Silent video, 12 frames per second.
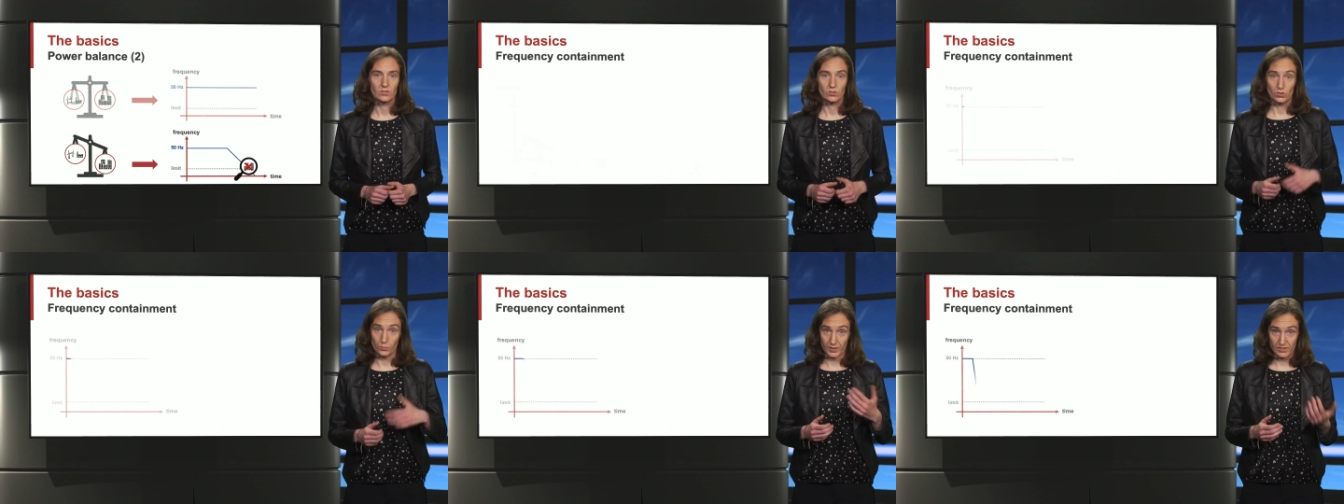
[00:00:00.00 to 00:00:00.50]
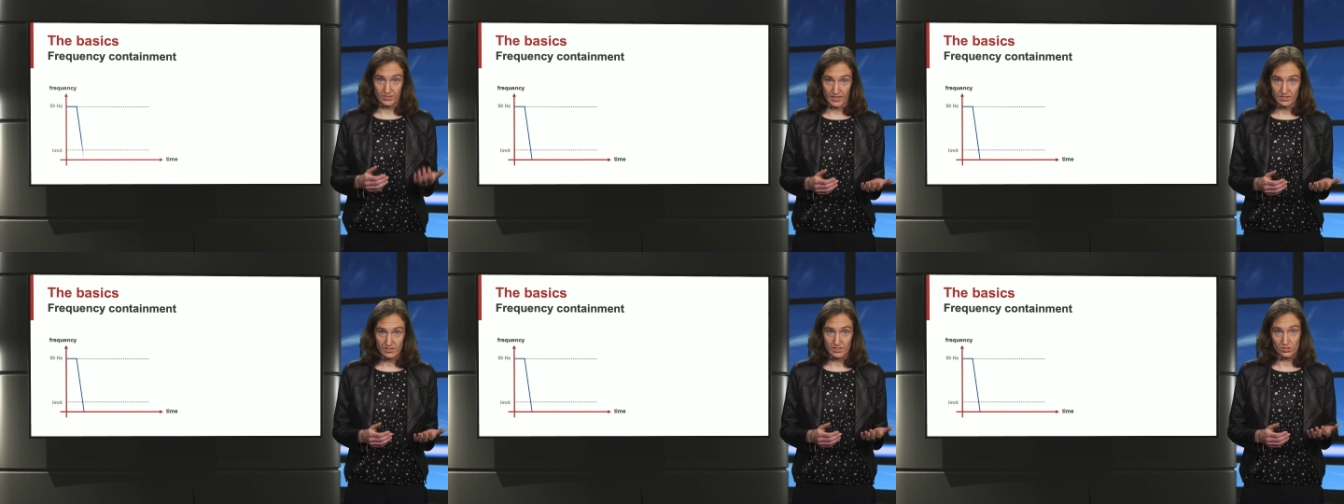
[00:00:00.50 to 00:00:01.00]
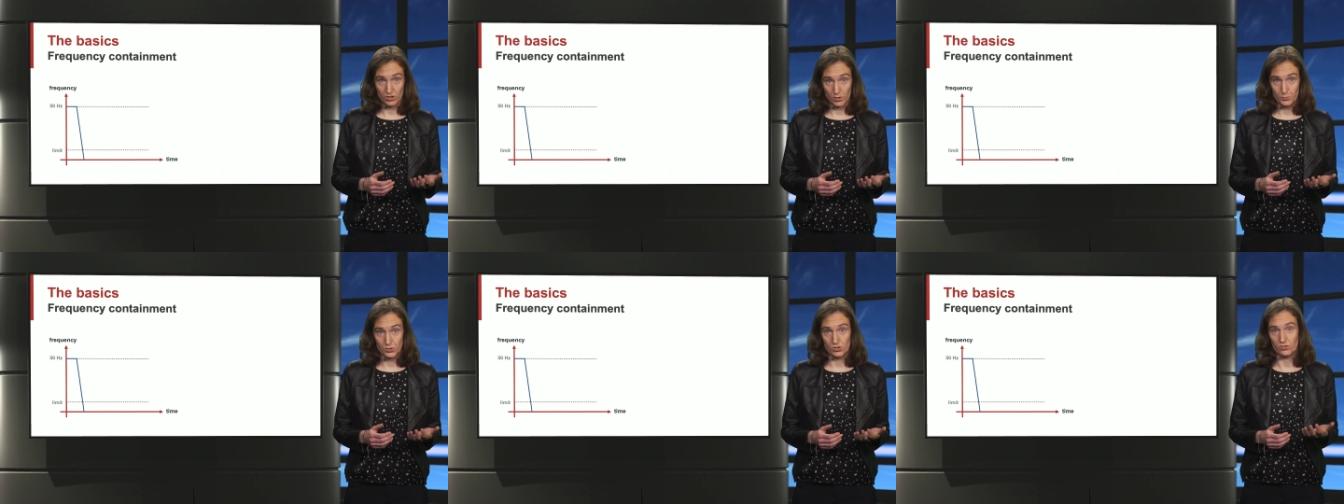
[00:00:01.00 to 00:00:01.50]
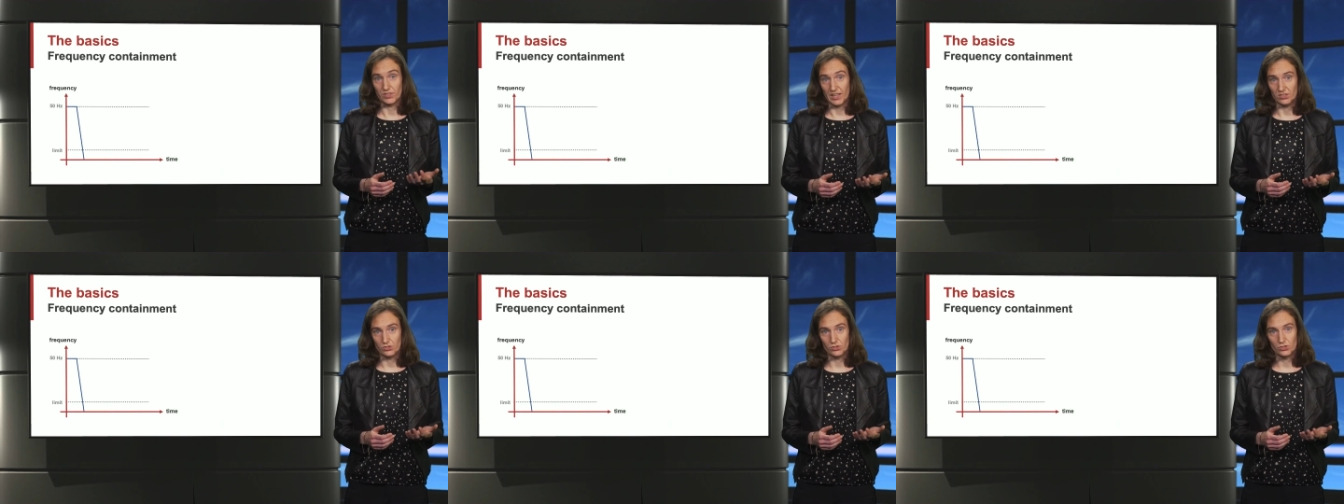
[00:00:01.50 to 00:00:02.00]
To prevent interruptions of
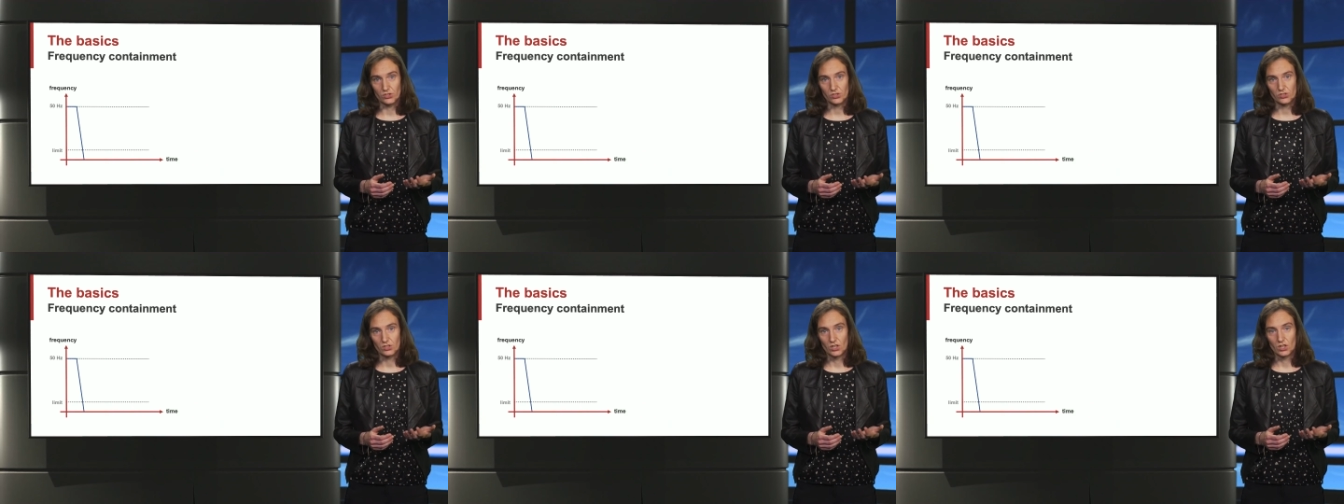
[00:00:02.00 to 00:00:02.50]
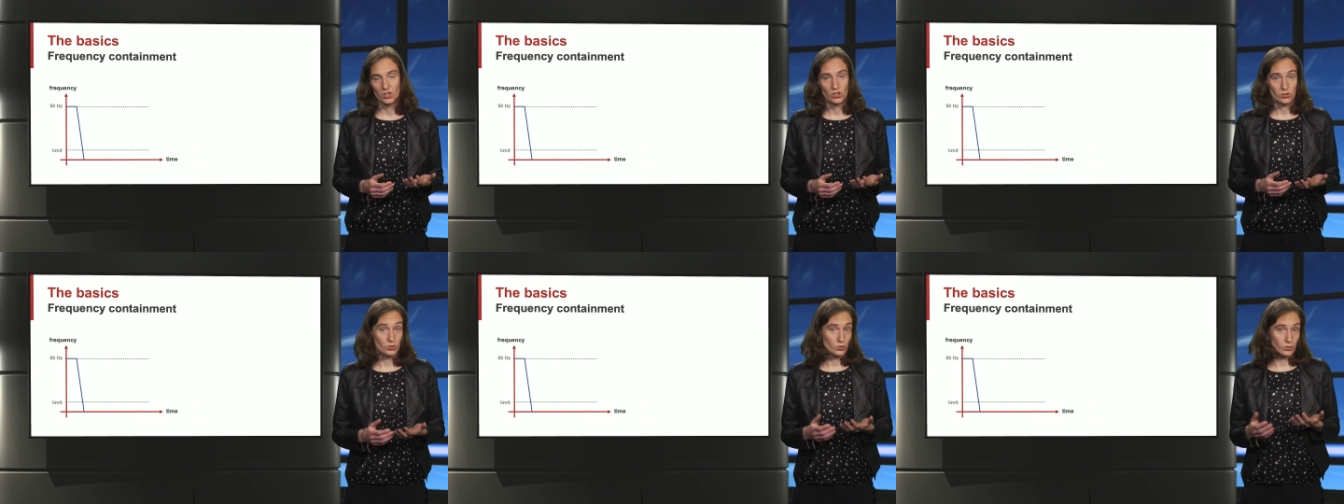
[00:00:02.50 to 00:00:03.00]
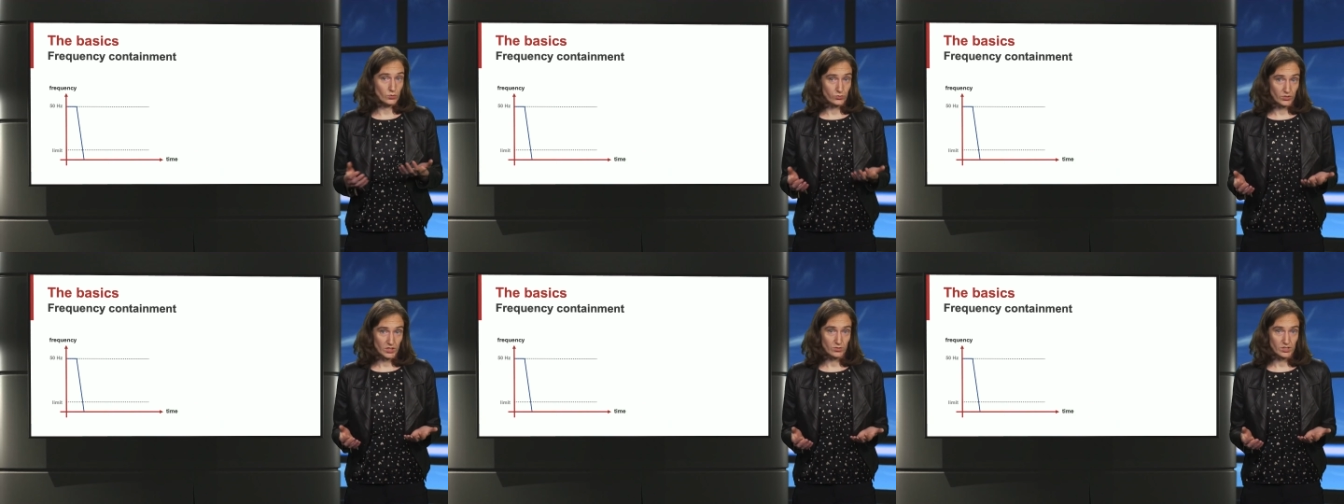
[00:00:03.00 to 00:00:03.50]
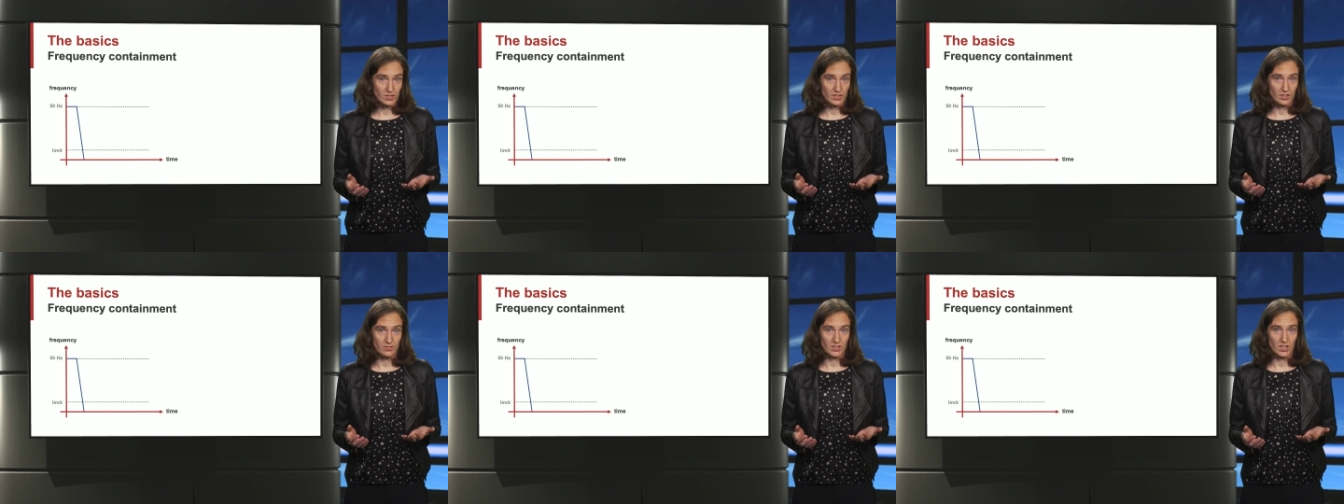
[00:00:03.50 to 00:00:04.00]
end users due to frequency
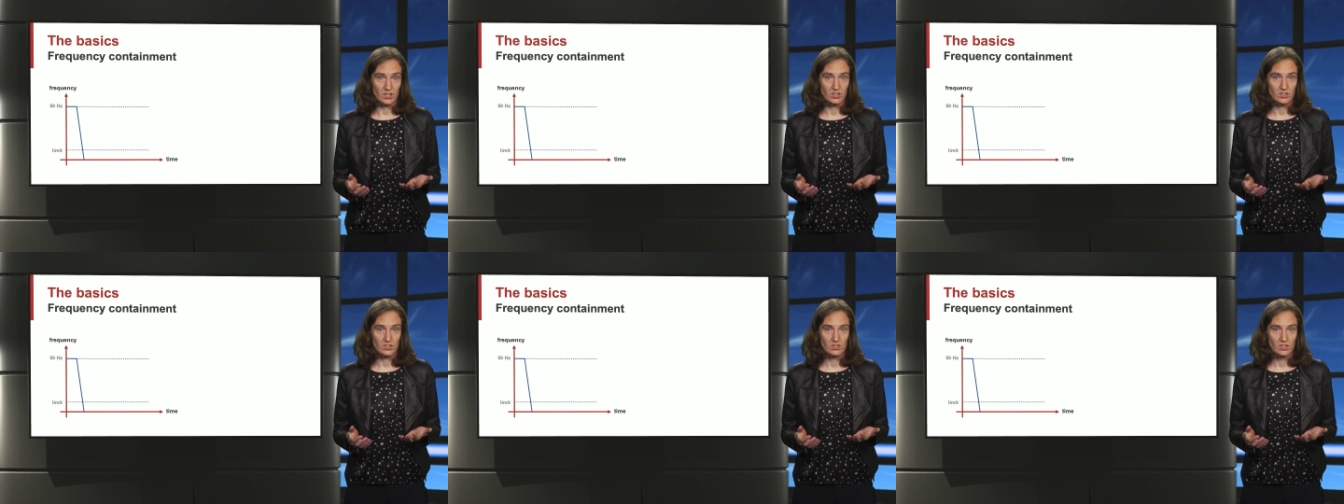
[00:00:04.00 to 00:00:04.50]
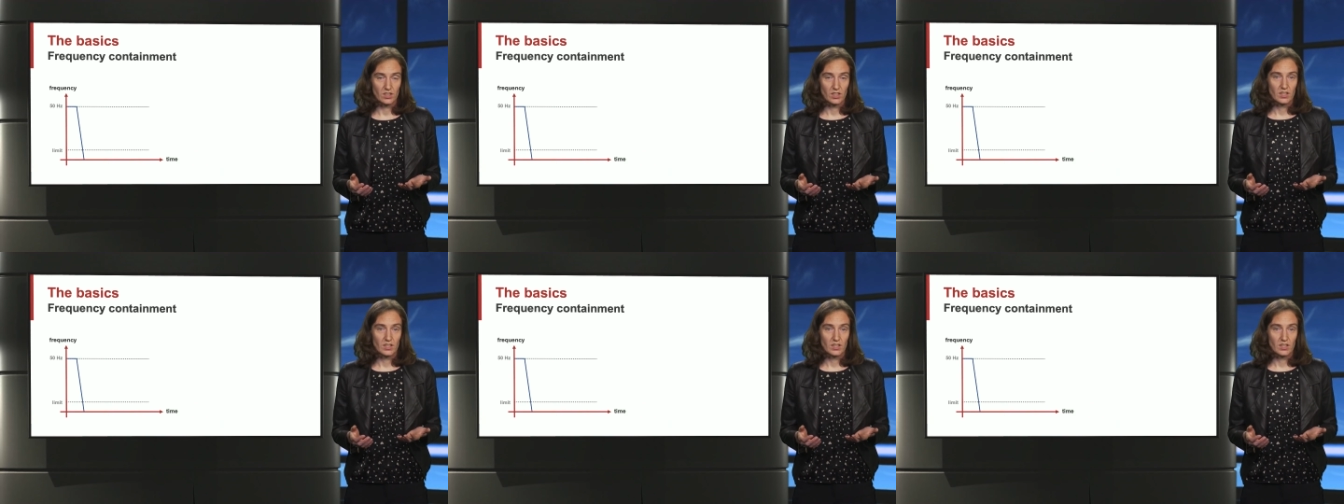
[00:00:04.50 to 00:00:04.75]
deviations,